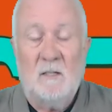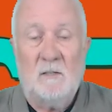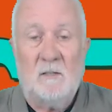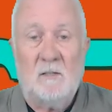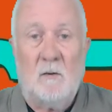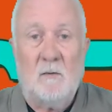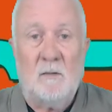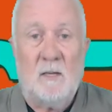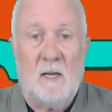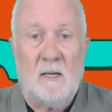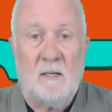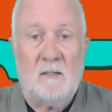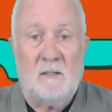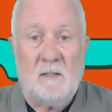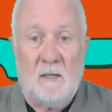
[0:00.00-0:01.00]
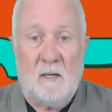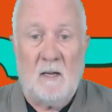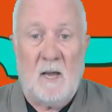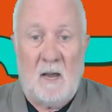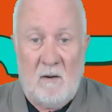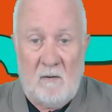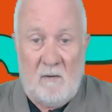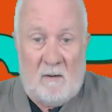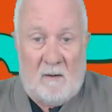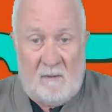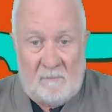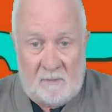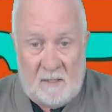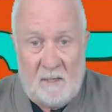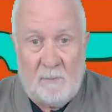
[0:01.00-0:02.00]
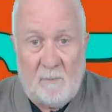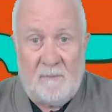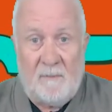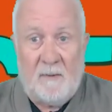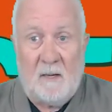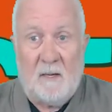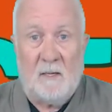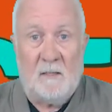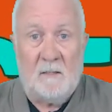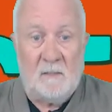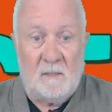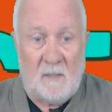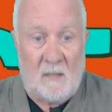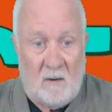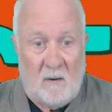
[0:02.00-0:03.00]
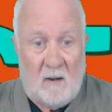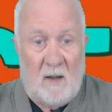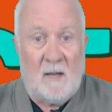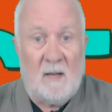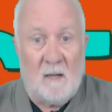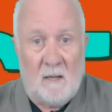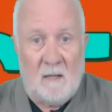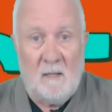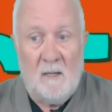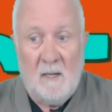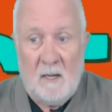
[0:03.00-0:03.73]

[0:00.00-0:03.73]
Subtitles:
so that our deeper feelings, our anger,